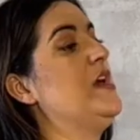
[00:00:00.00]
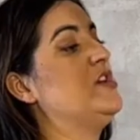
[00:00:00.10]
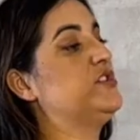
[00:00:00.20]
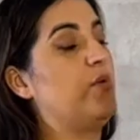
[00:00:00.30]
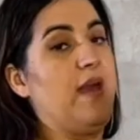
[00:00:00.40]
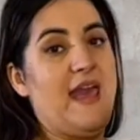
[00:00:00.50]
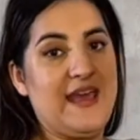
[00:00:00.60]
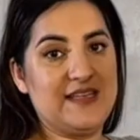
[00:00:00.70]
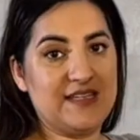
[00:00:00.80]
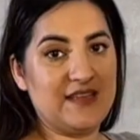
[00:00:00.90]
So
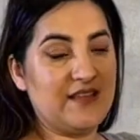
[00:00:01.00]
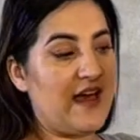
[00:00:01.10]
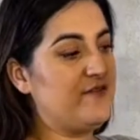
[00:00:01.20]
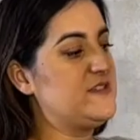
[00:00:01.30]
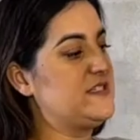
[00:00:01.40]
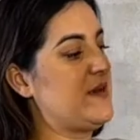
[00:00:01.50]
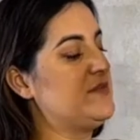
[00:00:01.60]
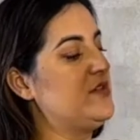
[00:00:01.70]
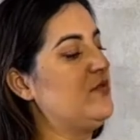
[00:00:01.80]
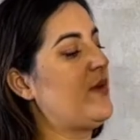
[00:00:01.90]
head to the left, stem
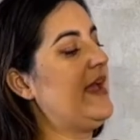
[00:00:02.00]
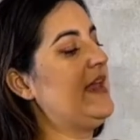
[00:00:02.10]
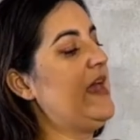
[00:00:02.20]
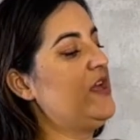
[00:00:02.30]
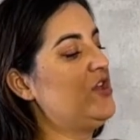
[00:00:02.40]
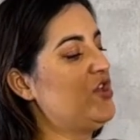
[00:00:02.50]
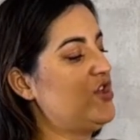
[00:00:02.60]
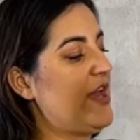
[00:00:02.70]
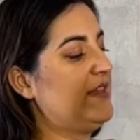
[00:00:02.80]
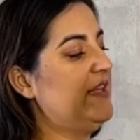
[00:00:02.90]
to the right,
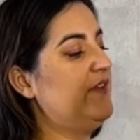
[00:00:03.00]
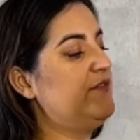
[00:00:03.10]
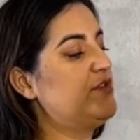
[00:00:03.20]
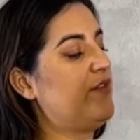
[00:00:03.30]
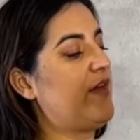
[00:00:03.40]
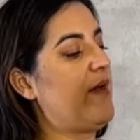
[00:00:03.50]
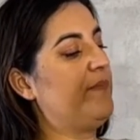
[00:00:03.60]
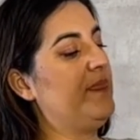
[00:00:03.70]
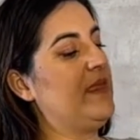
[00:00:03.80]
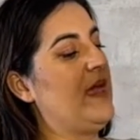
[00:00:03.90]
gently lift your
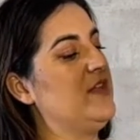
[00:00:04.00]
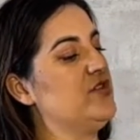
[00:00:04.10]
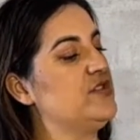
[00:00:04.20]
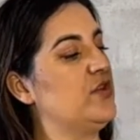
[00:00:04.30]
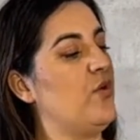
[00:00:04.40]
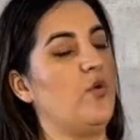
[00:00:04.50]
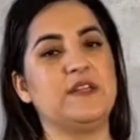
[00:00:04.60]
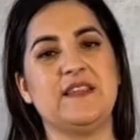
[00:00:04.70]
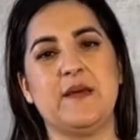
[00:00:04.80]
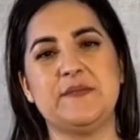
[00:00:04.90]
thumb, and you're still
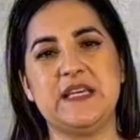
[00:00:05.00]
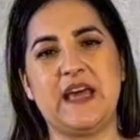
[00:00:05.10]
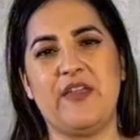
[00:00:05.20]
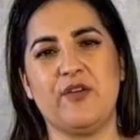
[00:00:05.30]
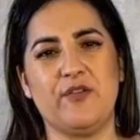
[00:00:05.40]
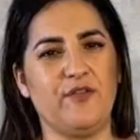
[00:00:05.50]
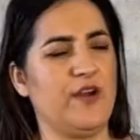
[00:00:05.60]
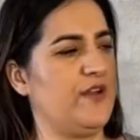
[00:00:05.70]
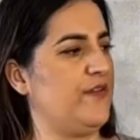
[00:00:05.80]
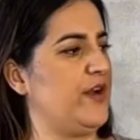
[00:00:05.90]
holding them together
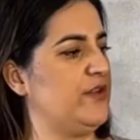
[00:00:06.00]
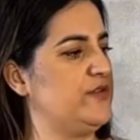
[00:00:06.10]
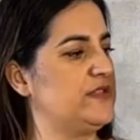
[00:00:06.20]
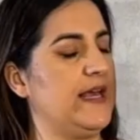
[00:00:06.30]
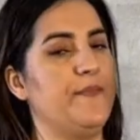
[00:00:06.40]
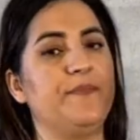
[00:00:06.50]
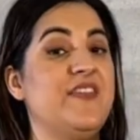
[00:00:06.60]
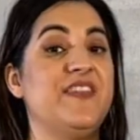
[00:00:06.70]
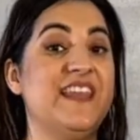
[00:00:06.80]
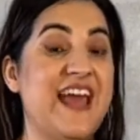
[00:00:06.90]
very, very loosely.
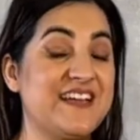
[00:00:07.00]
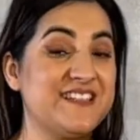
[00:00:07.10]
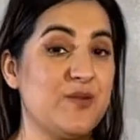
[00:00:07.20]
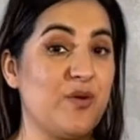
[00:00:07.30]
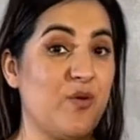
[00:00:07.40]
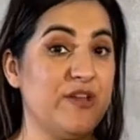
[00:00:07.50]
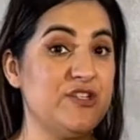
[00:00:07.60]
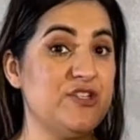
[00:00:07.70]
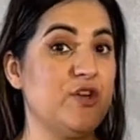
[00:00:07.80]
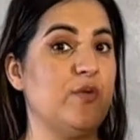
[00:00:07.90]
The next thing we're going
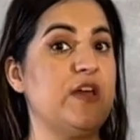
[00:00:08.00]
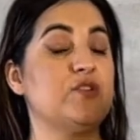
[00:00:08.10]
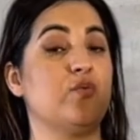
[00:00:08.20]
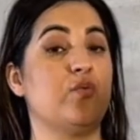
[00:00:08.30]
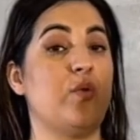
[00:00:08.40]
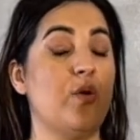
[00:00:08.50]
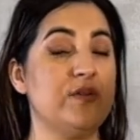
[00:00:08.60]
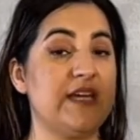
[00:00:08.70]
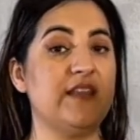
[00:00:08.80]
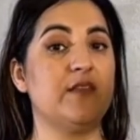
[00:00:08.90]
to do is
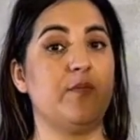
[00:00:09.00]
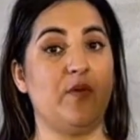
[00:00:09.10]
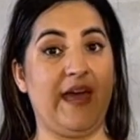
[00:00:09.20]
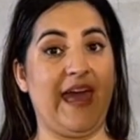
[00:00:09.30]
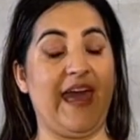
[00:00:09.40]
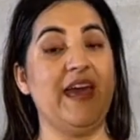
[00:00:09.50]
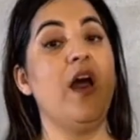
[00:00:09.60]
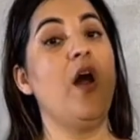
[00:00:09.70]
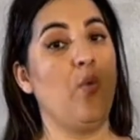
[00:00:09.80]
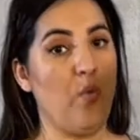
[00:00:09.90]
rotate the bouquet
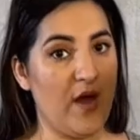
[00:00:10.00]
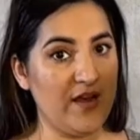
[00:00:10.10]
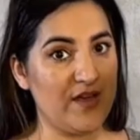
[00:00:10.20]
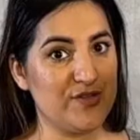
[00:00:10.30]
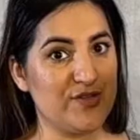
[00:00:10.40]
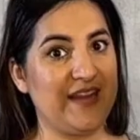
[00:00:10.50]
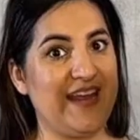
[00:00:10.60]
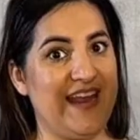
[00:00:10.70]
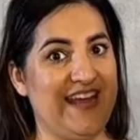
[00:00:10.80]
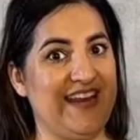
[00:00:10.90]

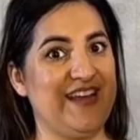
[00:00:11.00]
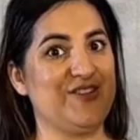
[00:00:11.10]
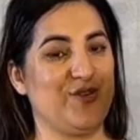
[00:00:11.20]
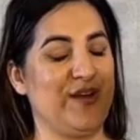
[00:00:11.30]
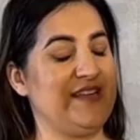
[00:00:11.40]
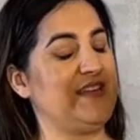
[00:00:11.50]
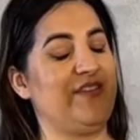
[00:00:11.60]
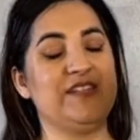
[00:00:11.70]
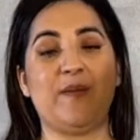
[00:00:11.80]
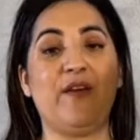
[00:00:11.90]
180 degrees. Now
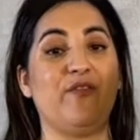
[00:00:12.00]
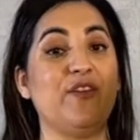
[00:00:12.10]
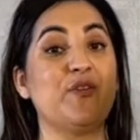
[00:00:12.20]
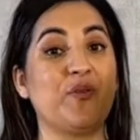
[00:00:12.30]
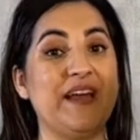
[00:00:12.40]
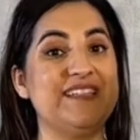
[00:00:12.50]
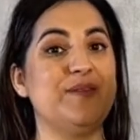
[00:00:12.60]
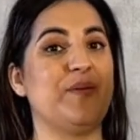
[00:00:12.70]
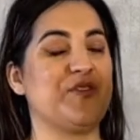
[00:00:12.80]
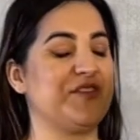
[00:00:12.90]
this might feel
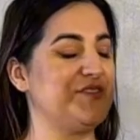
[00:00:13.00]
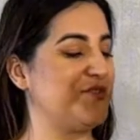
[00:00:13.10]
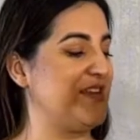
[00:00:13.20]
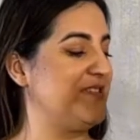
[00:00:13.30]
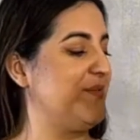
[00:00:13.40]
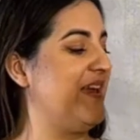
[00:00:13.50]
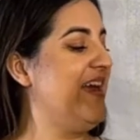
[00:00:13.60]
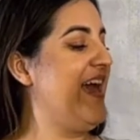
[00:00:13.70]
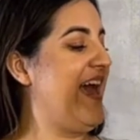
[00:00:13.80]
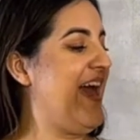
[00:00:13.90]
crazy, but just trust me,
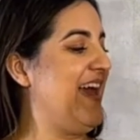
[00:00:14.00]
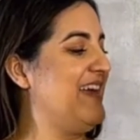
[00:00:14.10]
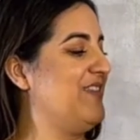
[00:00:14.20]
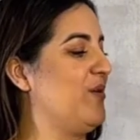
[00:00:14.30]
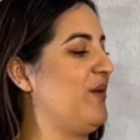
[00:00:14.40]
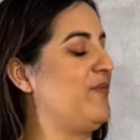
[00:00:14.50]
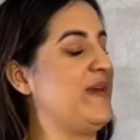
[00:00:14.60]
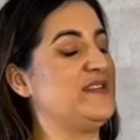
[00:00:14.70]
hang in there with me.